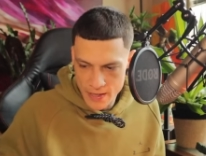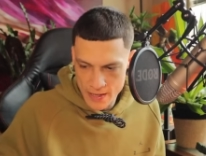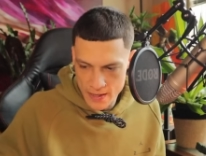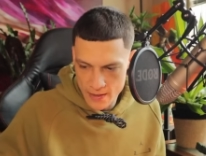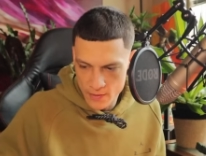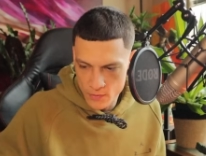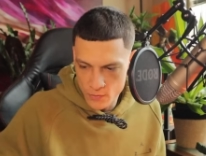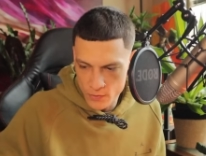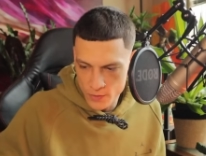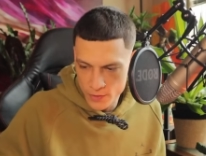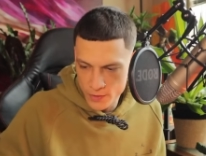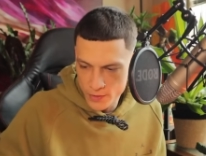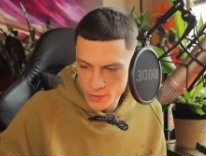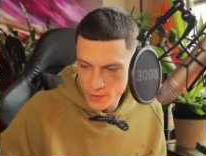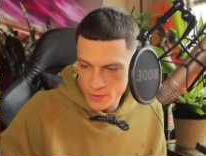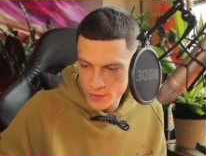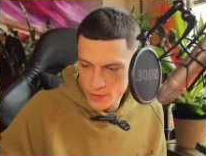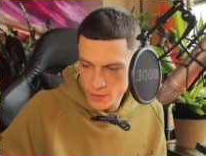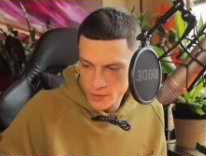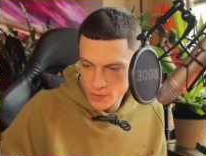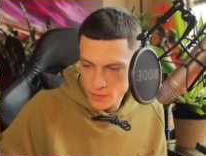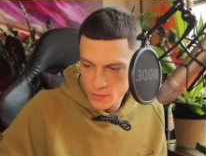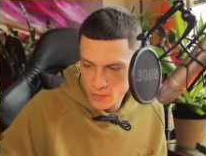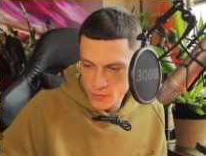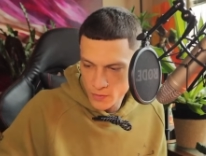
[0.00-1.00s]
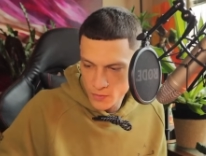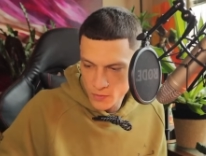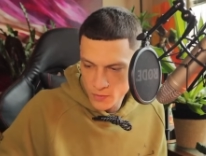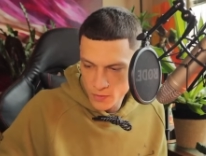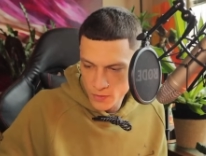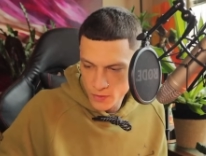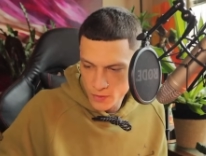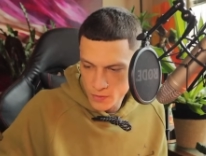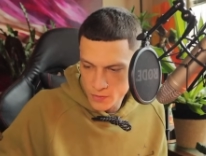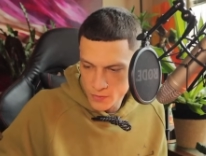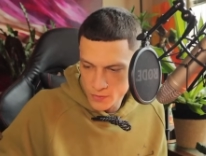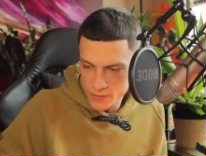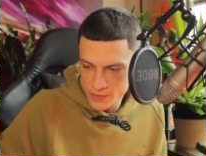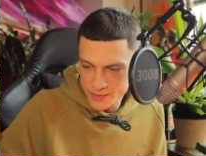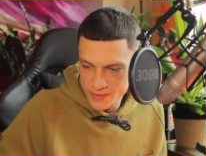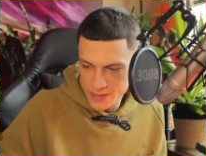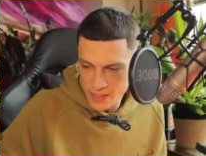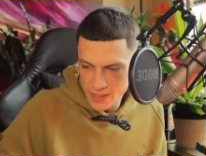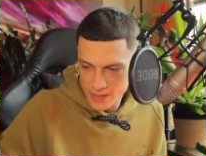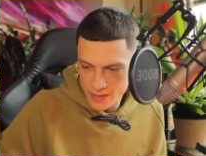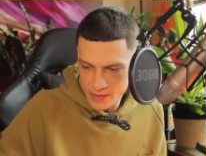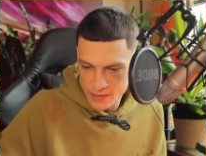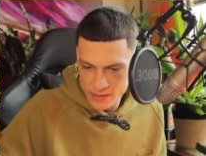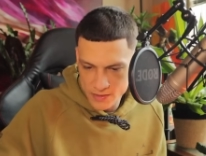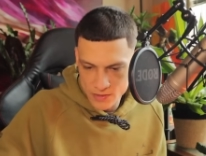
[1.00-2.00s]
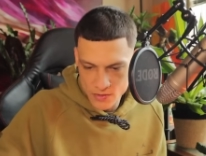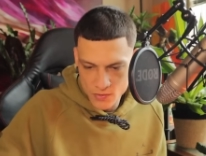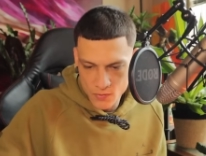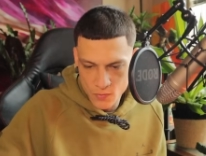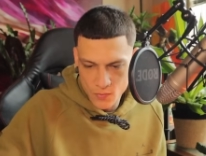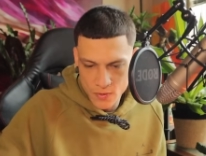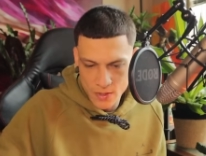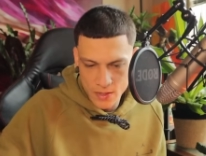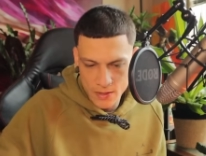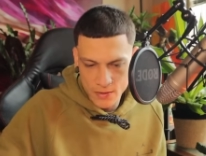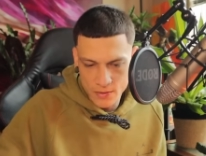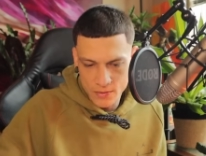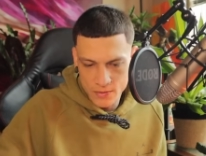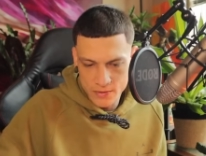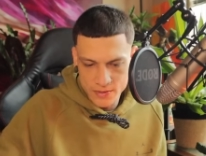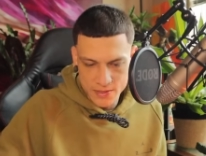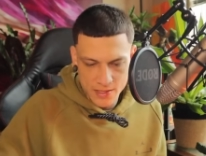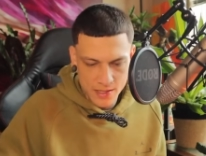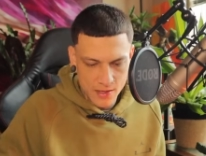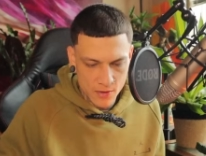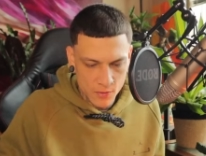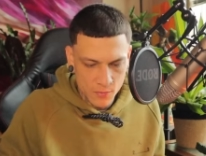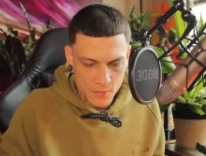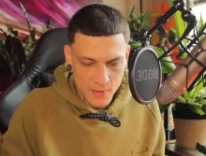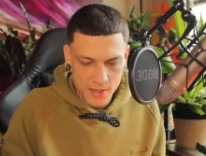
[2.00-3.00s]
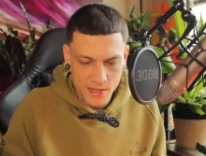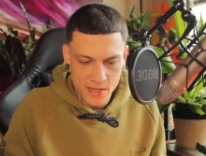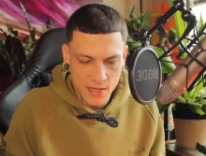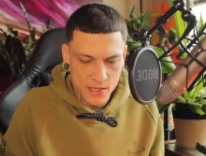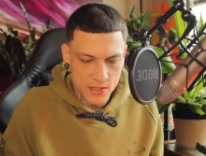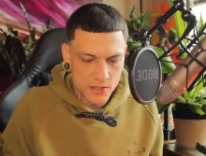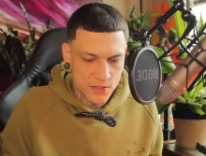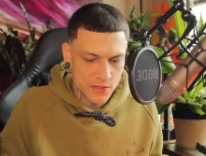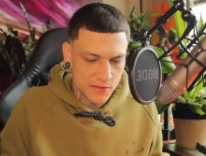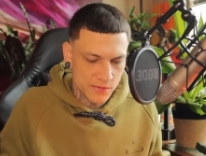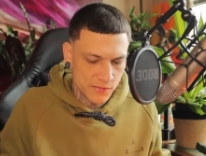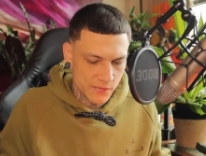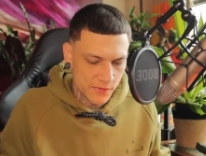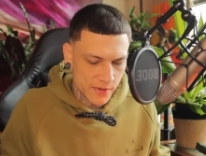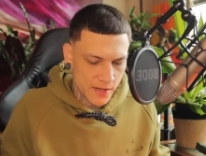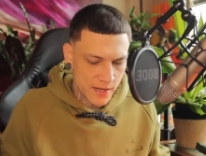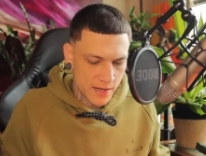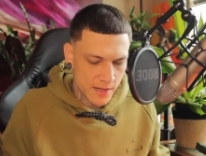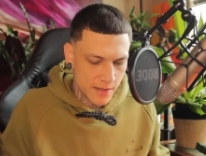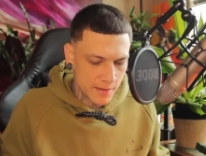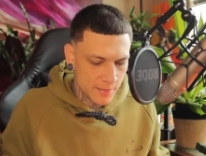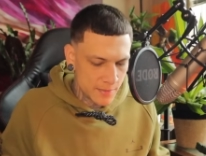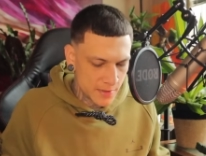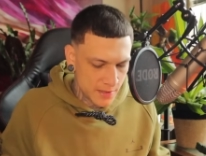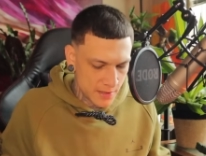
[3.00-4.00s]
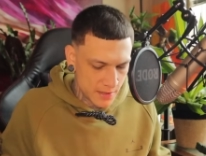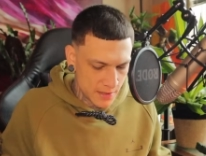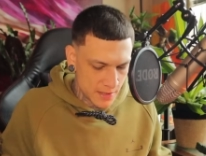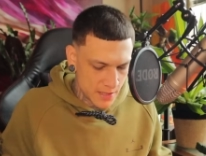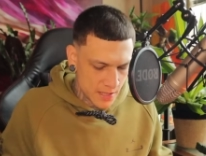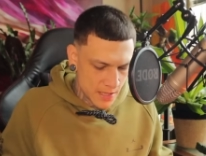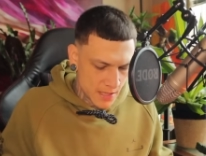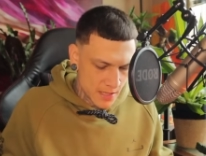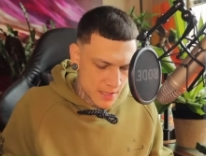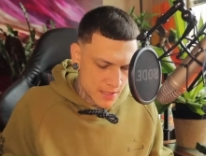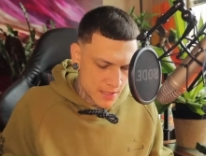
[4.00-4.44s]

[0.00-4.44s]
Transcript: Power Oracle deck as well to help me catch a vibe, and